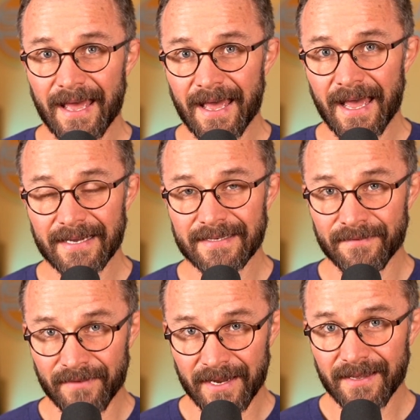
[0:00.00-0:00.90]

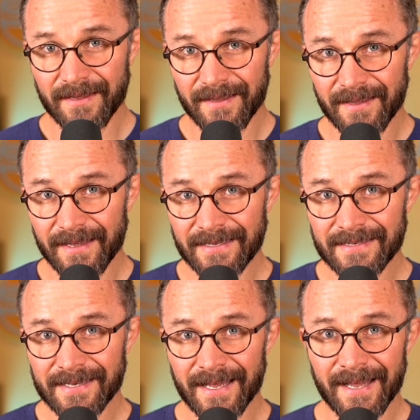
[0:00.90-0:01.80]
activity
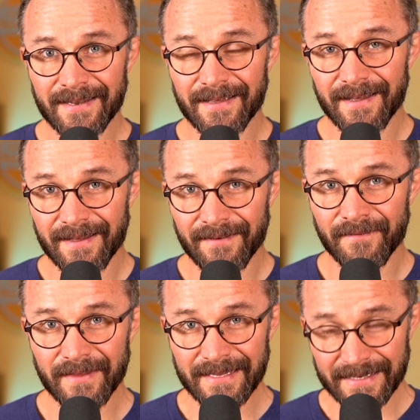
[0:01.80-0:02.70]
inside of
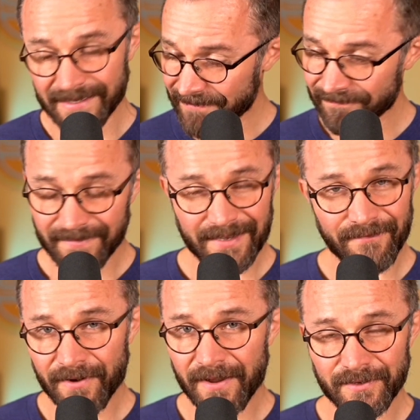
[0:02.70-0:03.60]
this
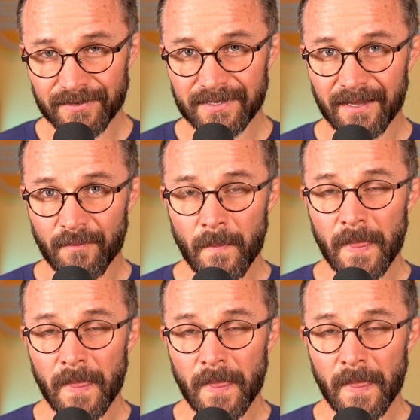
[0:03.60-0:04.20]
very interesting